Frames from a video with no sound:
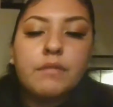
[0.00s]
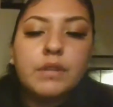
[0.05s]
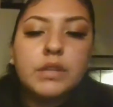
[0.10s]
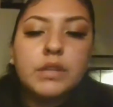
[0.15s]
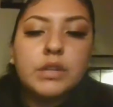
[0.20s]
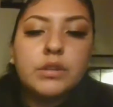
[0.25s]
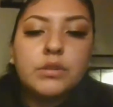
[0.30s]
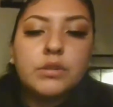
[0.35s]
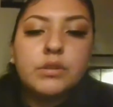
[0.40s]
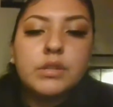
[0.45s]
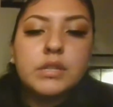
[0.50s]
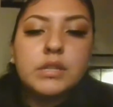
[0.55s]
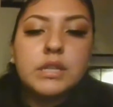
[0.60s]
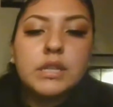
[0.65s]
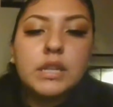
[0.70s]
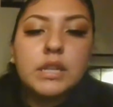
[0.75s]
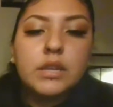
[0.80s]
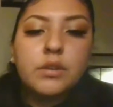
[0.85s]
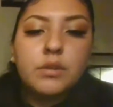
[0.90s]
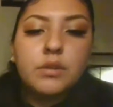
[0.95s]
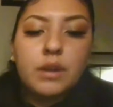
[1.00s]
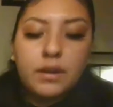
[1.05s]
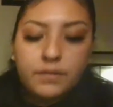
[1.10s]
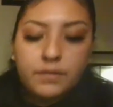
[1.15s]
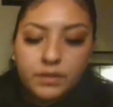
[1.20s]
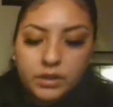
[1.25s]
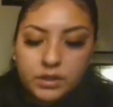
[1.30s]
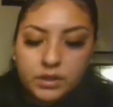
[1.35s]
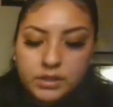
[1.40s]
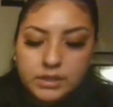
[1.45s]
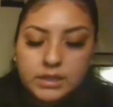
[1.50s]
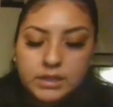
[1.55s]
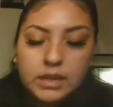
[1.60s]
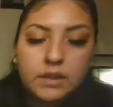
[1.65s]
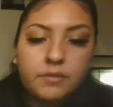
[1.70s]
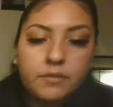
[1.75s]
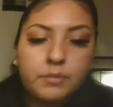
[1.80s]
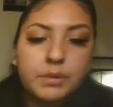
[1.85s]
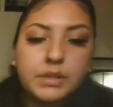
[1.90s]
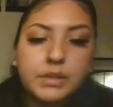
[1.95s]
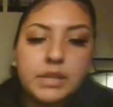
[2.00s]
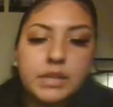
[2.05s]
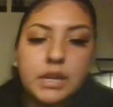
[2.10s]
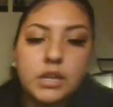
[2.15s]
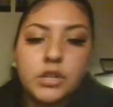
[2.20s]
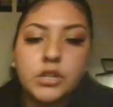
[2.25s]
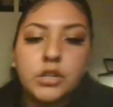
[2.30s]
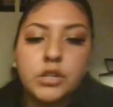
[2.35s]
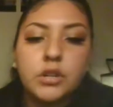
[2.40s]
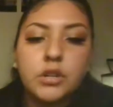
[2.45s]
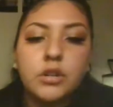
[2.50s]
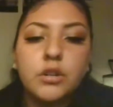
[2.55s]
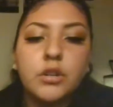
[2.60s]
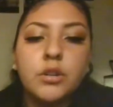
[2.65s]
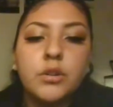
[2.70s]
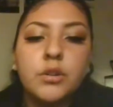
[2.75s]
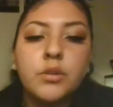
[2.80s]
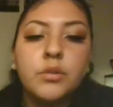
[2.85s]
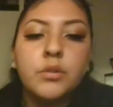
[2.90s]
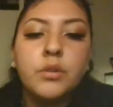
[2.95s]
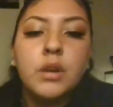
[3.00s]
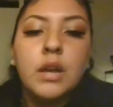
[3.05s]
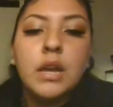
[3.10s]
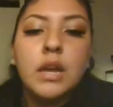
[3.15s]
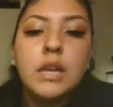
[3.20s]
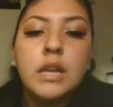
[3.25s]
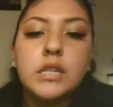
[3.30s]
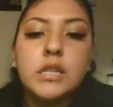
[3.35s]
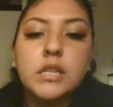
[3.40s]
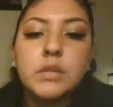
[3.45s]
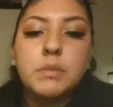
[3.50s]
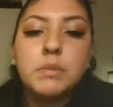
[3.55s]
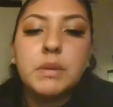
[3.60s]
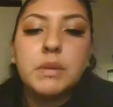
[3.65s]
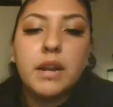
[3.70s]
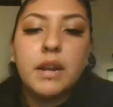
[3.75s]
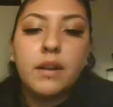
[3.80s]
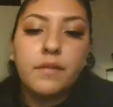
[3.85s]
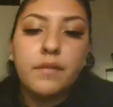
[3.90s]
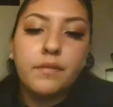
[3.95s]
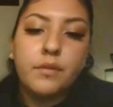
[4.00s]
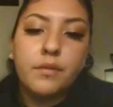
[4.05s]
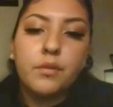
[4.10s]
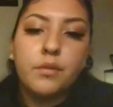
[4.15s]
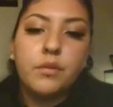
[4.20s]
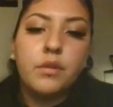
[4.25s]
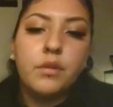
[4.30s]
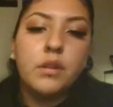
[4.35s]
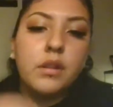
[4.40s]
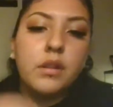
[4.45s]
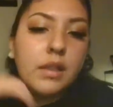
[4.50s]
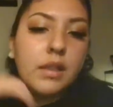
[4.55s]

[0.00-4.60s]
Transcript: really do see that you have a good set of protection on you, just be careful.